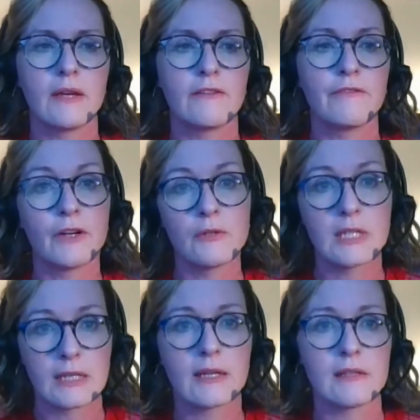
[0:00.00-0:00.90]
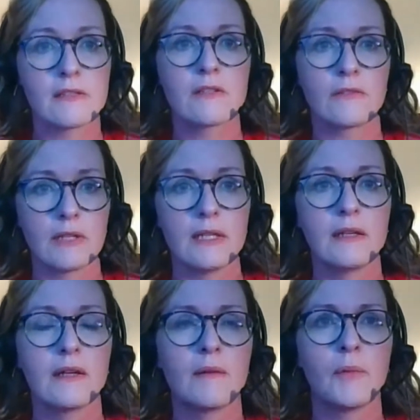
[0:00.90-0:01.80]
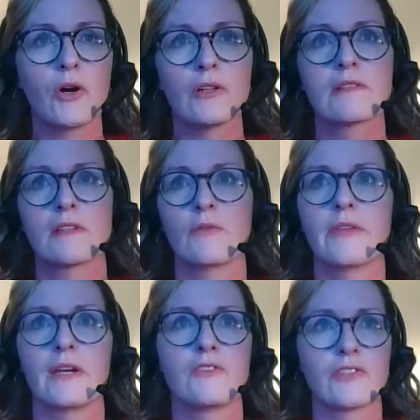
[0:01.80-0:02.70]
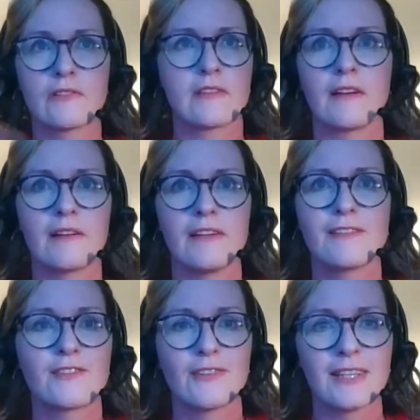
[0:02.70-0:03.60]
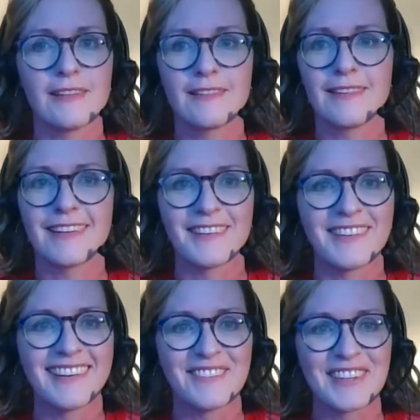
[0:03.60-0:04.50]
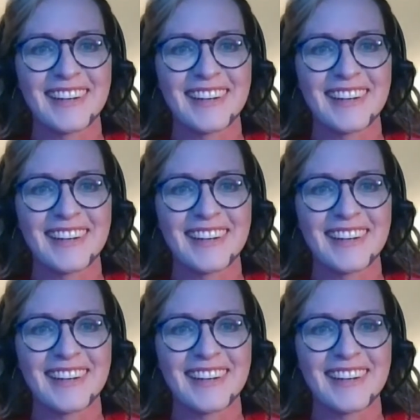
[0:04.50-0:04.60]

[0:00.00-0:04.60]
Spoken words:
their photic history, but also their history, and